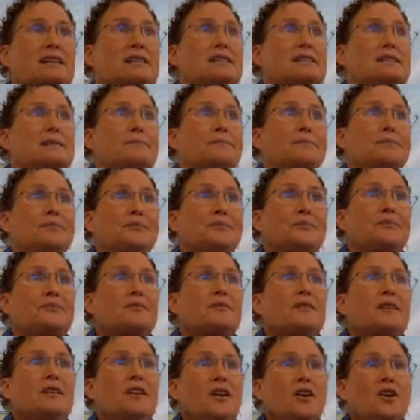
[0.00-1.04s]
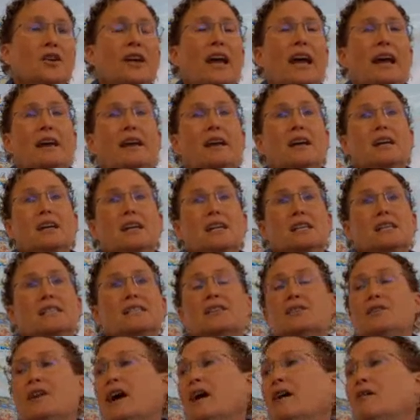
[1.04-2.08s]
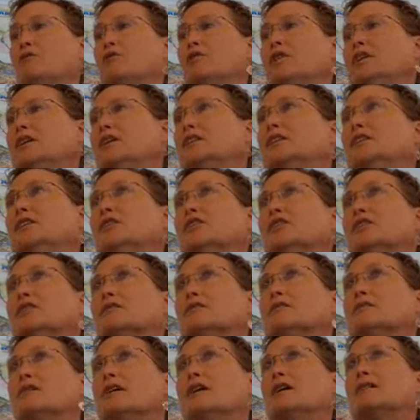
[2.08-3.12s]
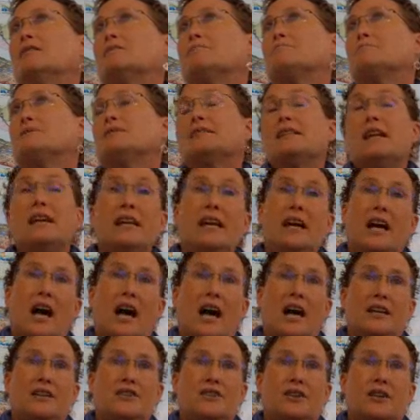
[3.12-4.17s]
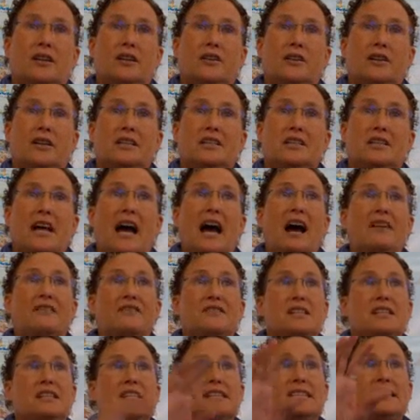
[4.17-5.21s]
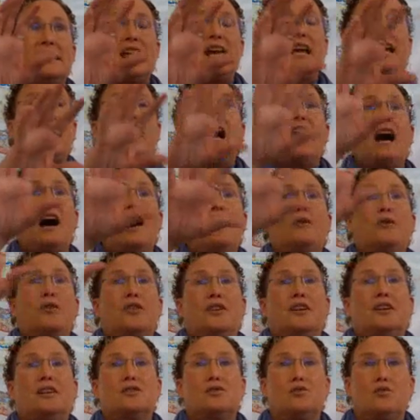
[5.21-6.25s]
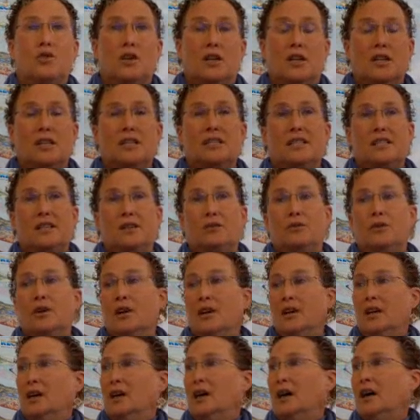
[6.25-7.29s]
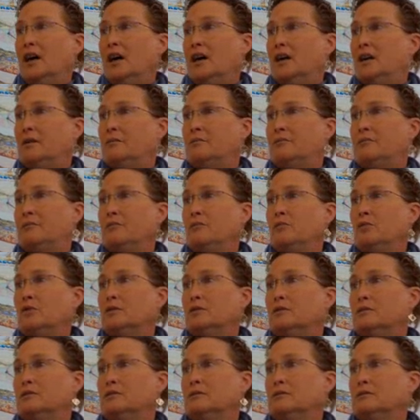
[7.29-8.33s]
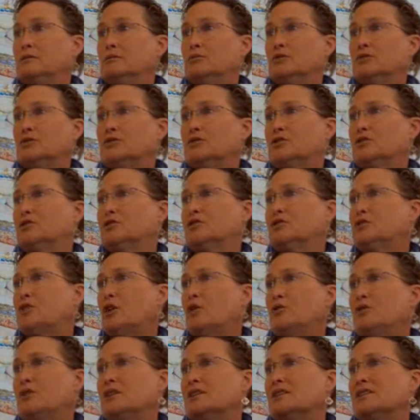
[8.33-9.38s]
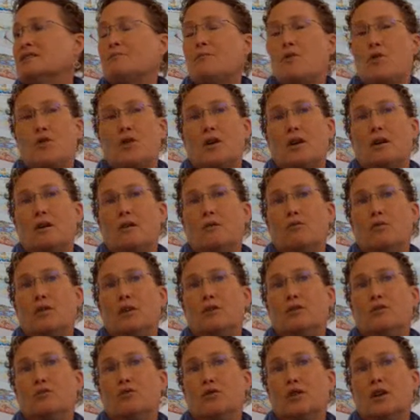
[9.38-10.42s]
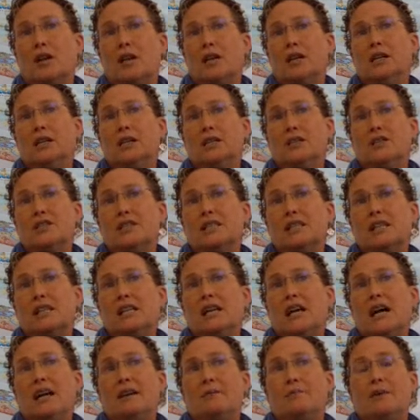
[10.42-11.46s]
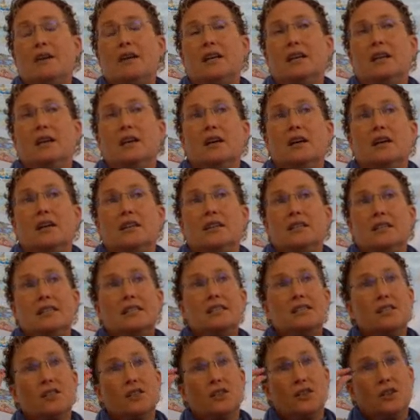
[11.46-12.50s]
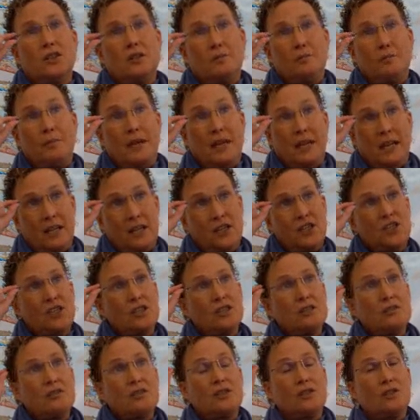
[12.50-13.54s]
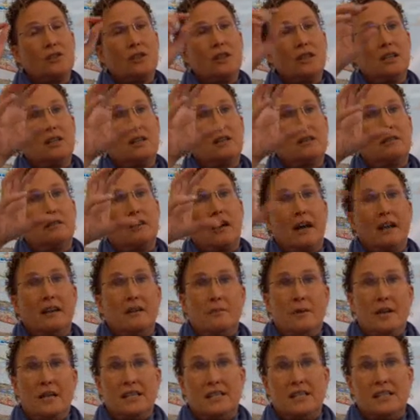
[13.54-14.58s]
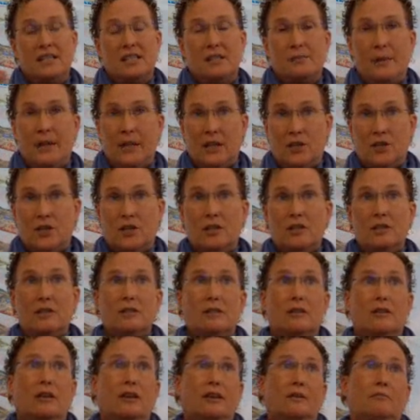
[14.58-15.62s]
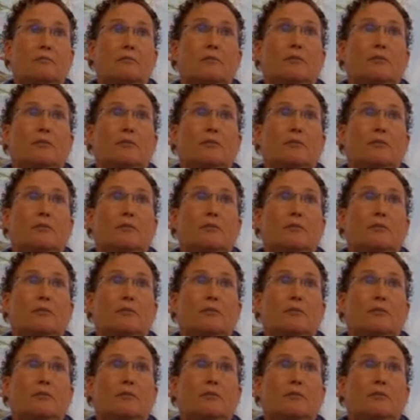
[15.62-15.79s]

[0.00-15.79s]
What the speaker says: is. Okay, so now in your study guide, you're going to have to say how things work. So we'll show this more when you're working on your study guide, but this is a good picture, so you could cut and paste this picture